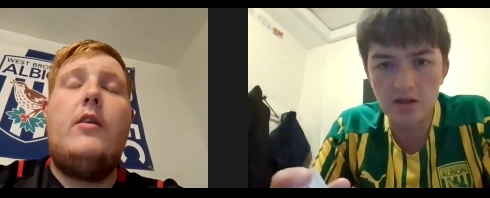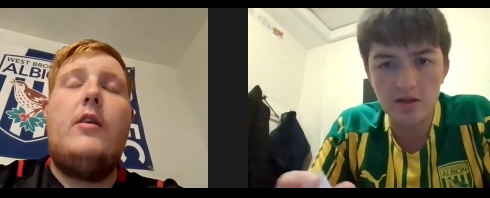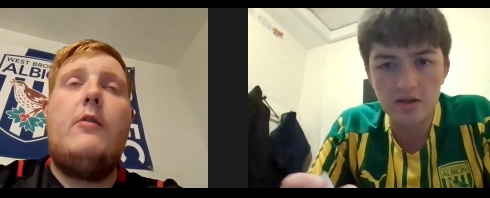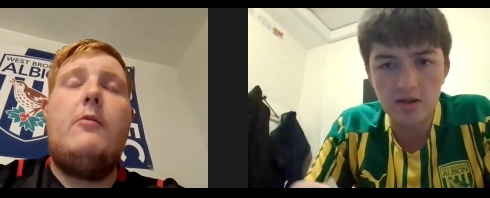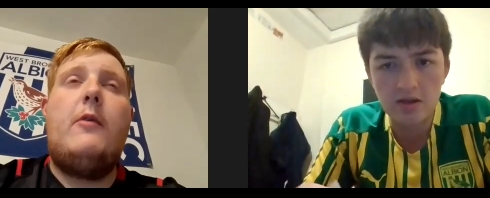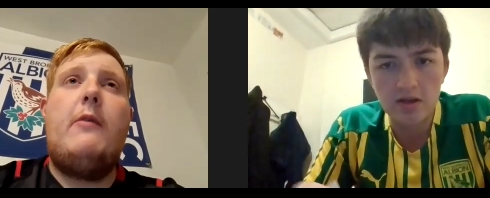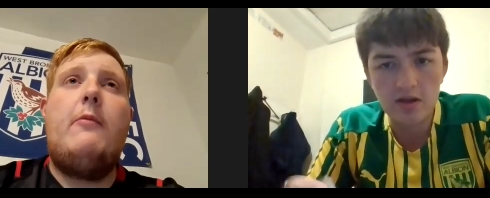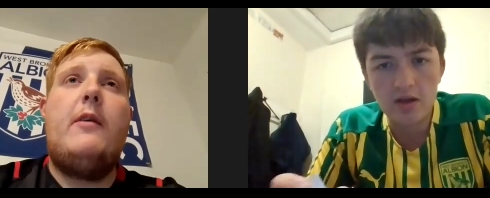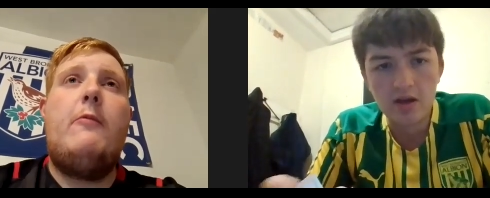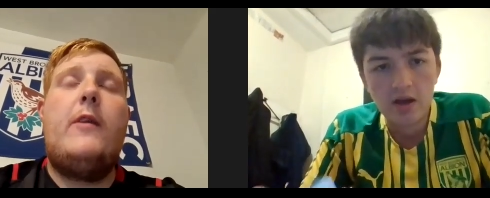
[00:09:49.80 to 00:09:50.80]
Speaker 1: you know we
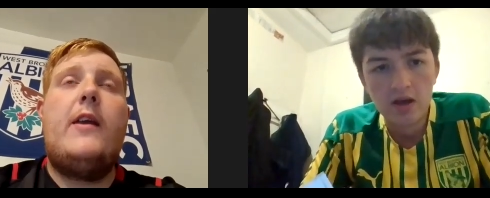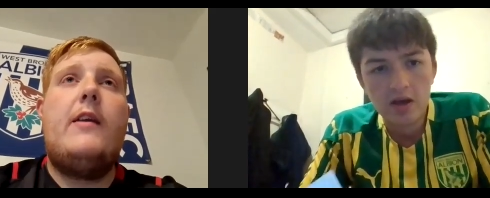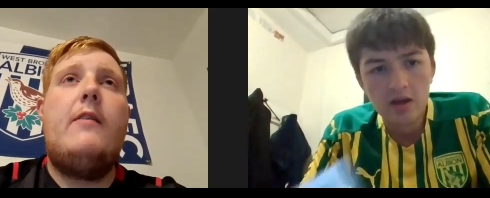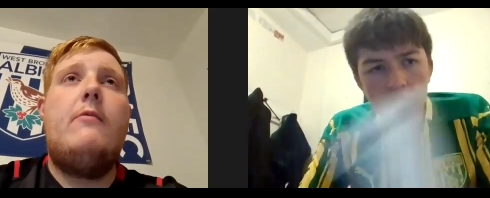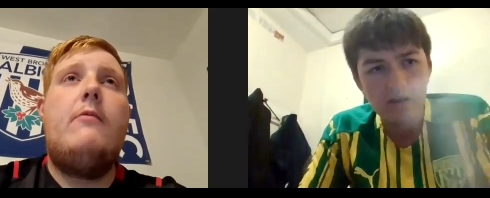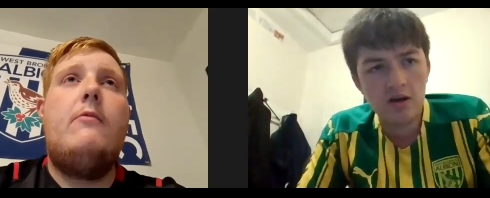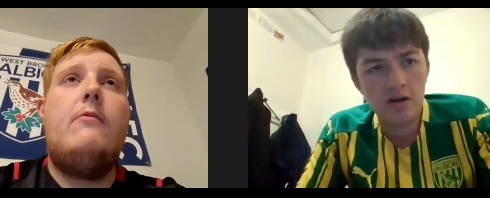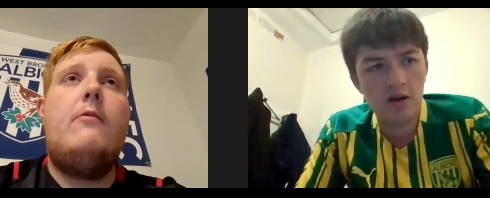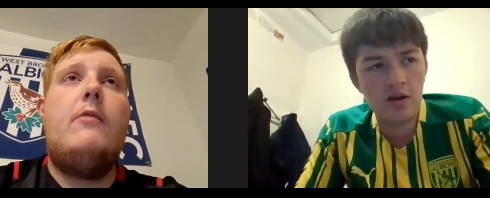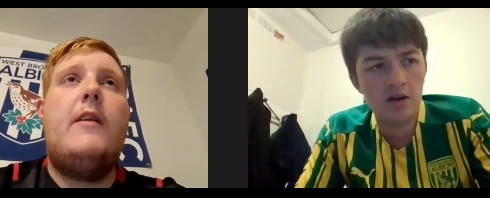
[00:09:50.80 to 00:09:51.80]
we, we
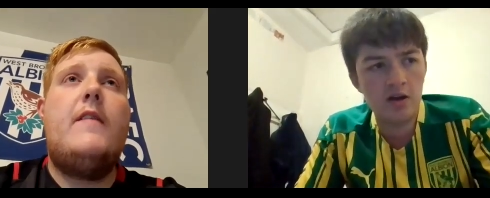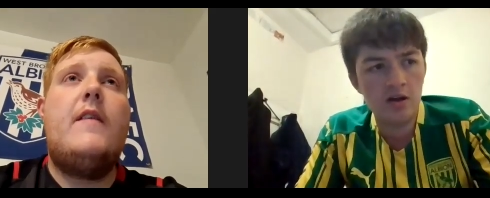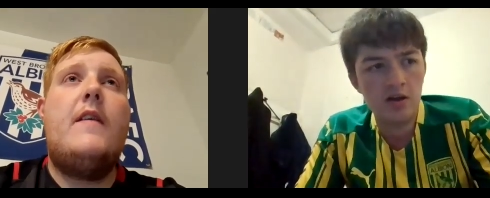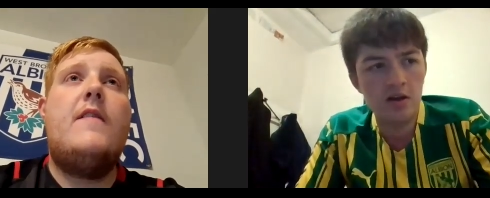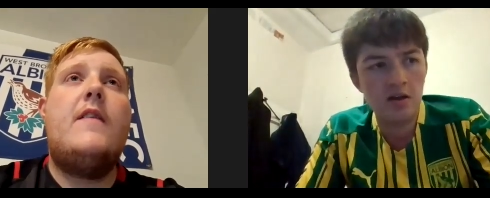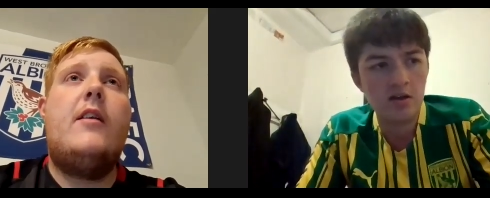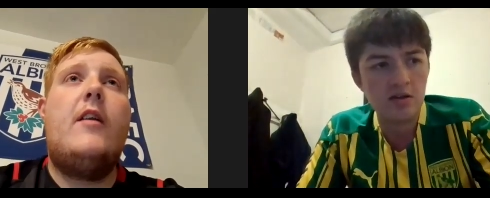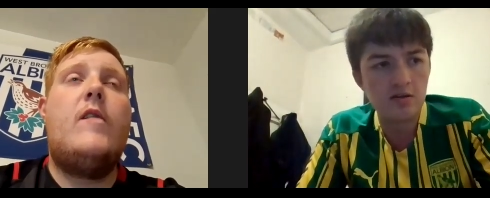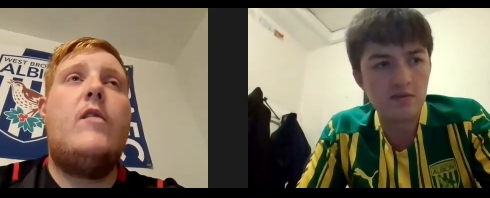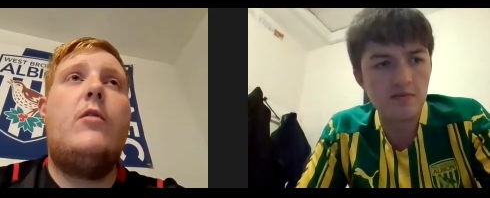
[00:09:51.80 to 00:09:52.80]
it's it's
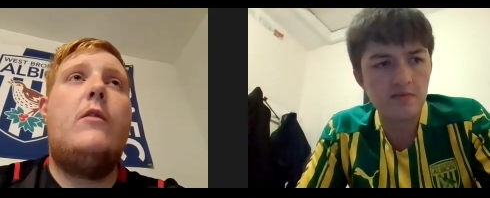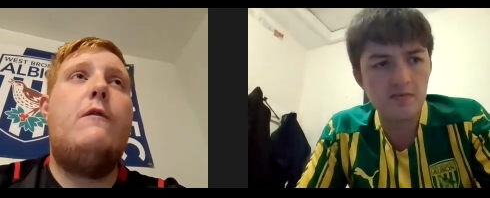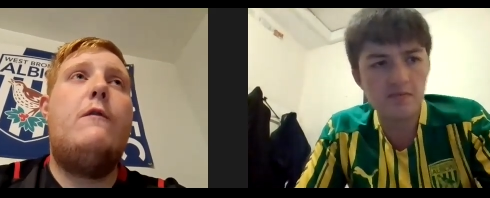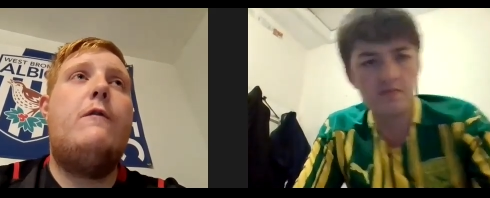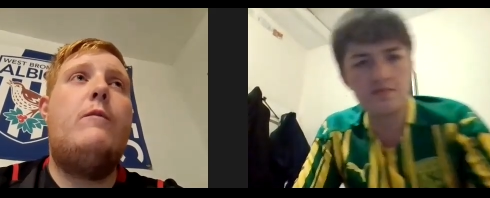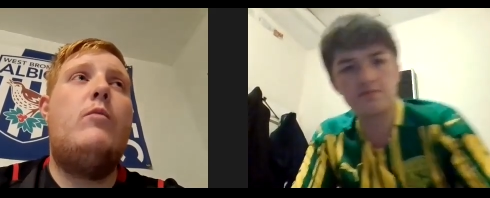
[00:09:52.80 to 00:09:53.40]
still a sort of